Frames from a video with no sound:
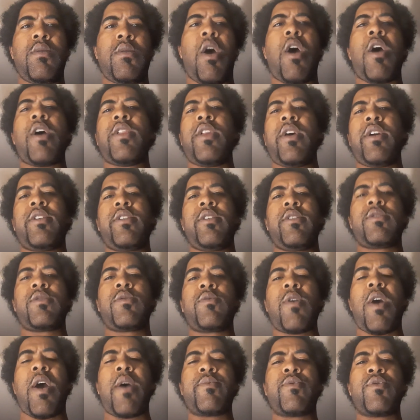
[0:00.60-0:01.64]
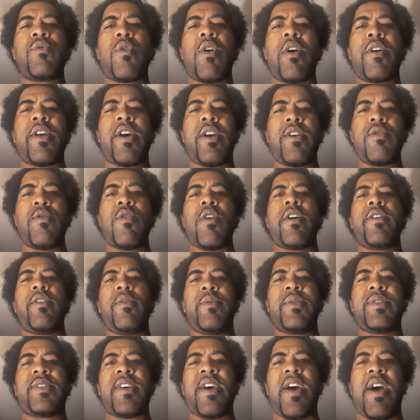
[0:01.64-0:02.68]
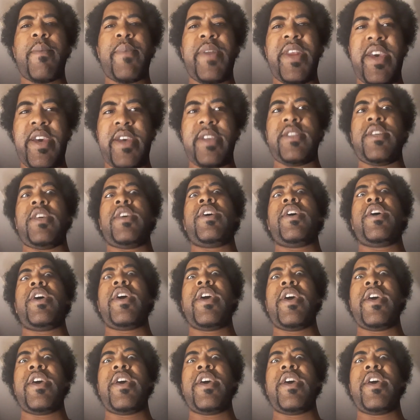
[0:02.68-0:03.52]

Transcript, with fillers: All right, like, click, subscribe, do all that. You already know what time it is.